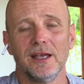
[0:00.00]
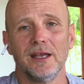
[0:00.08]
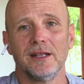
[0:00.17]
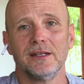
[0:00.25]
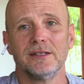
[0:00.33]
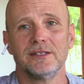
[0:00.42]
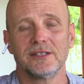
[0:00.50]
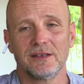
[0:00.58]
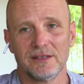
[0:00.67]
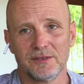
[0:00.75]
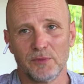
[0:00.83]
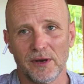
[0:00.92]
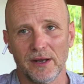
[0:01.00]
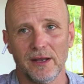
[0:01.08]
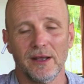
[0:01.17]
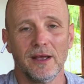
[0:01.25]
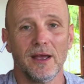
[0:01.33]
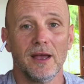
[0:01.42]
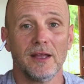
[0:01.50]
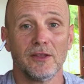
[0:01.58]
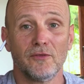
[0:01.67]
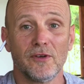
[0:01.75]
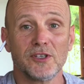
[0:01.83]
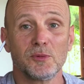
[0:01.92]
in skin spray.
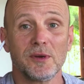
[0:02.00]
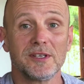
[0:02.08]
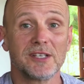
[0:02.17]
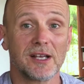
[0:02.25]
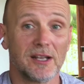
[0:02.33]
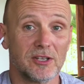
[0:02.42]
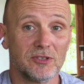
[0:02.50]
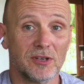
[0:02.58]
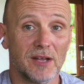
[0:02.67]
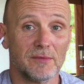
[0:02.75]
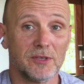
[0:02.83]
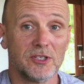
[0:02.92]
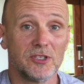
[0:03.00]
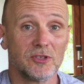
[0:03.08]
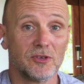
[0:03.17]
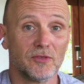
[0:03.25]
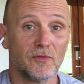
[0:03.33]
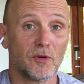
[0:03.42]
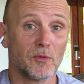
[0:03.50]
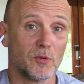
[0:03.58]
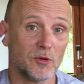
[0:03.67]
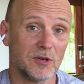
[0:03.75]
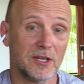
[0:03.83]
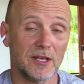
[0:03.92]
The first one is calendula, which is good for wound